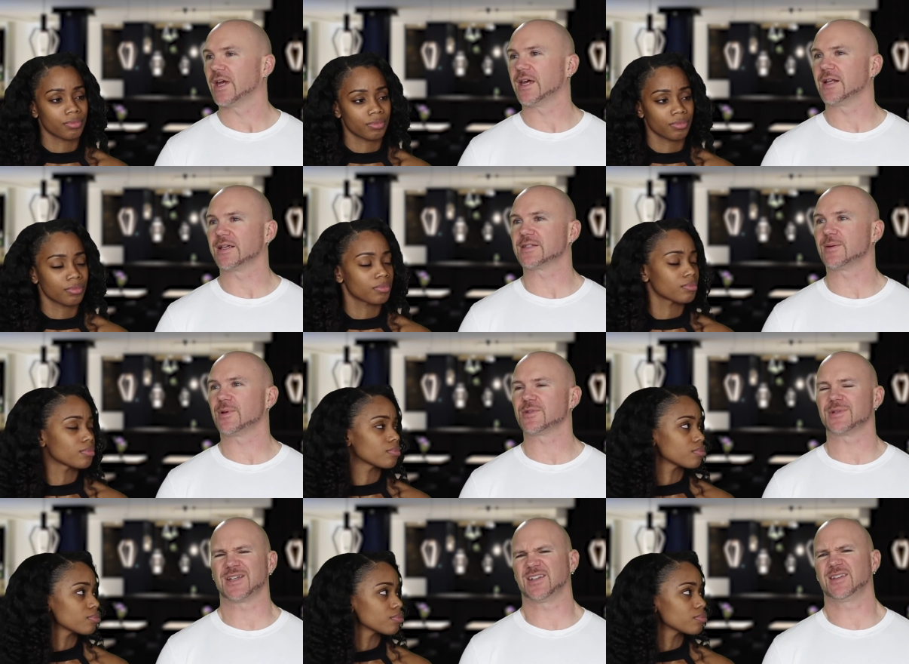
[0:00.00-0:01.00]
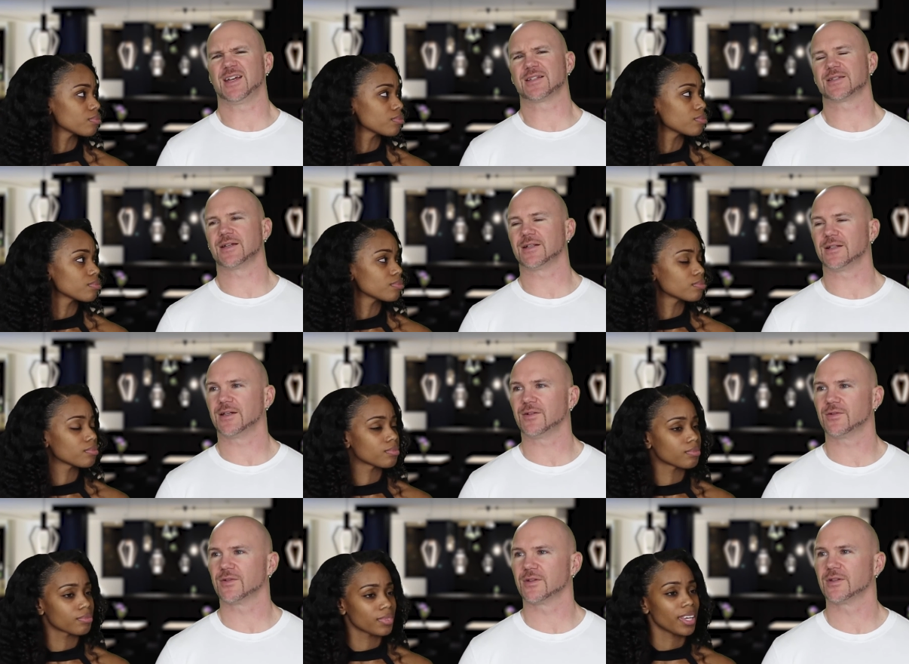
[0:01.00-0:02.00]
Speaker 1: And like someone's like, that's not
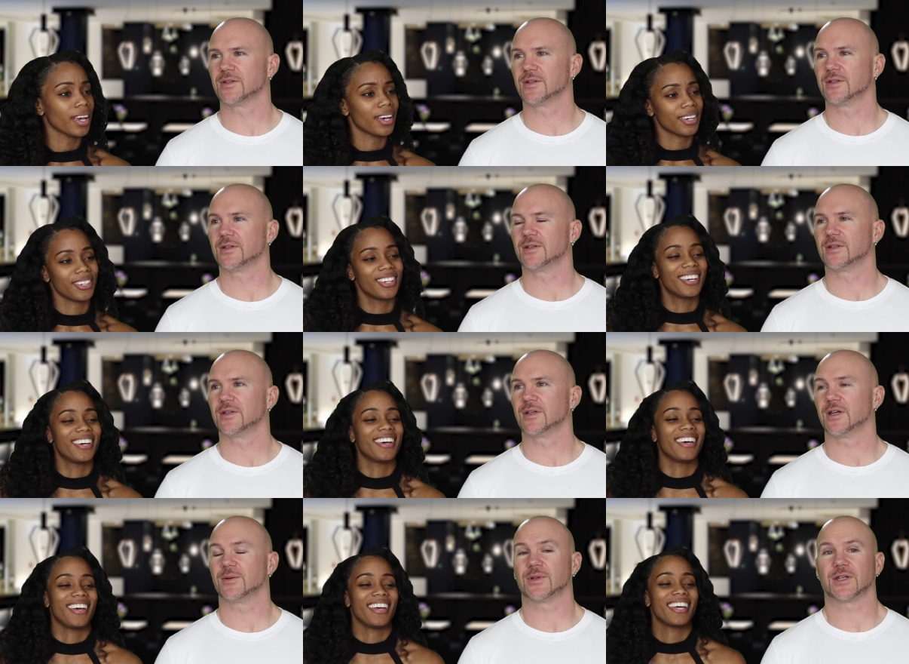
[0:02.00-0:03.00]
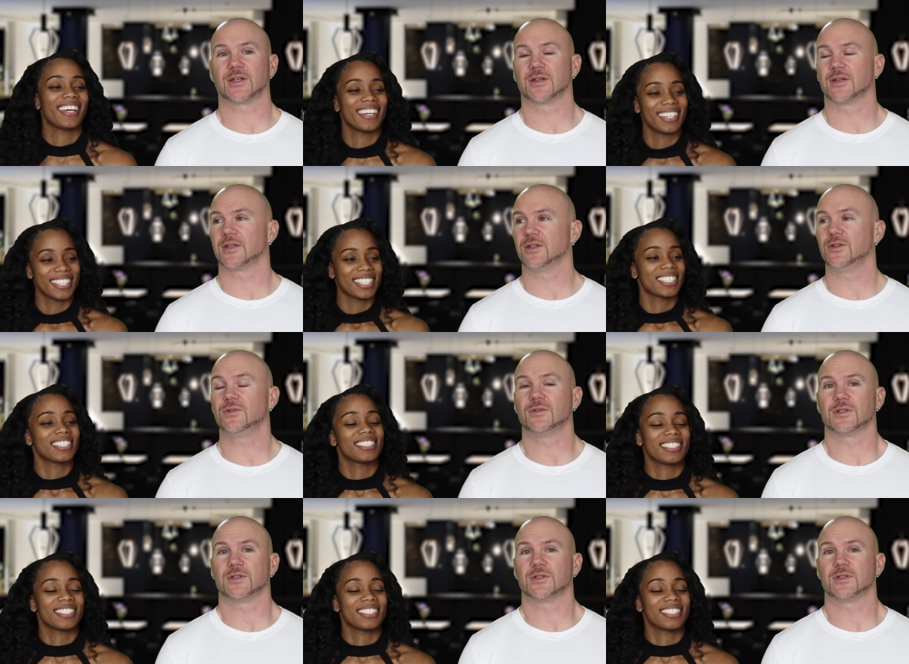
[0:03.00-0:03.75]
love. Yeah. like you.